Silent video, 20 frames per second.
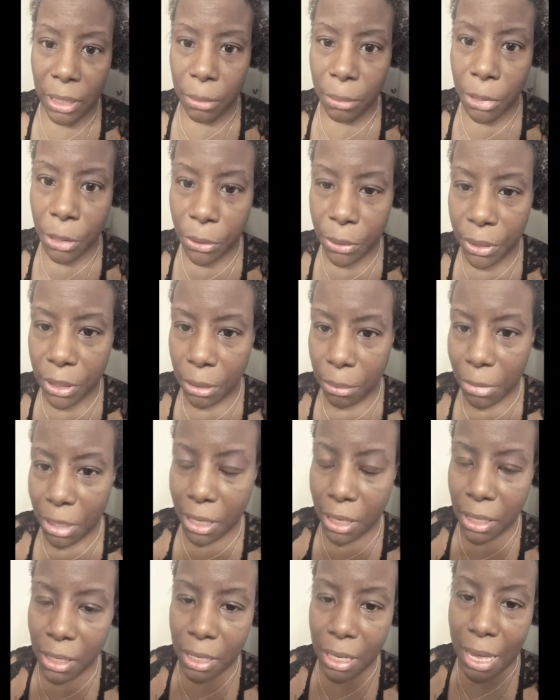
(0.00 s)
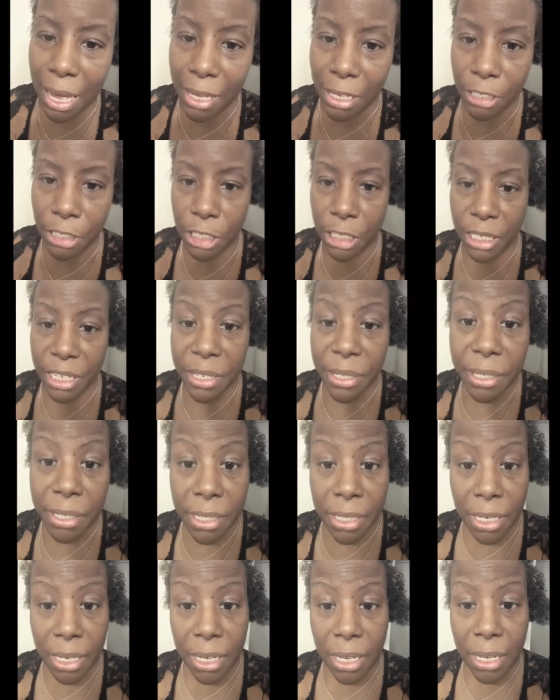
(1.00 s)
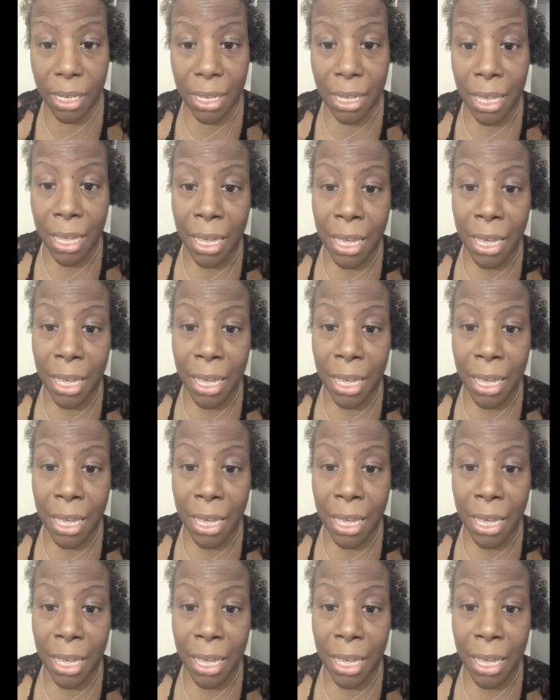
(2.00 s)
I'm currently making it out of chia seed,